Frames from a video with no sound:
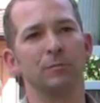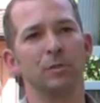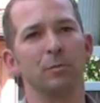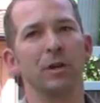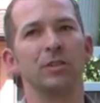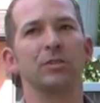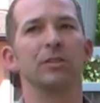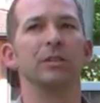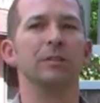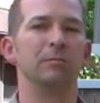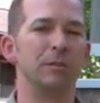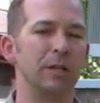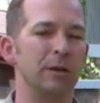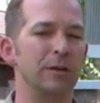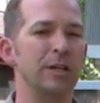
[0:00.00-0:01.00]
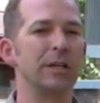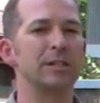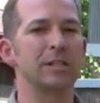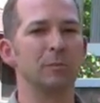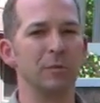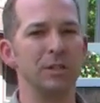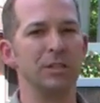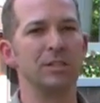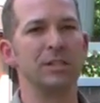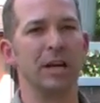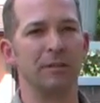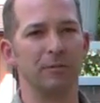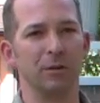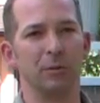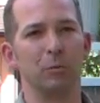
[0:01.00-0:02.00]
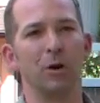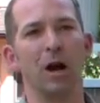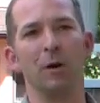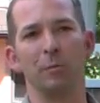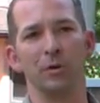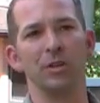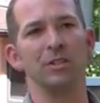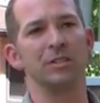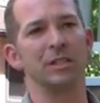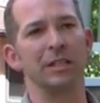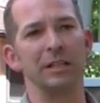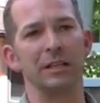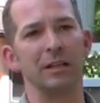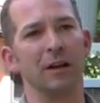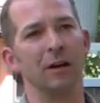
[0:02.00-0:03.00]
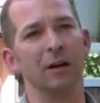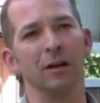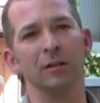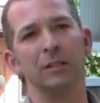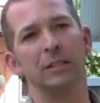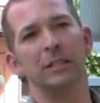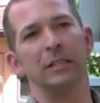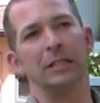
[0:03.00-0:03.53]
especially, you know, you get some of these Denver properties that are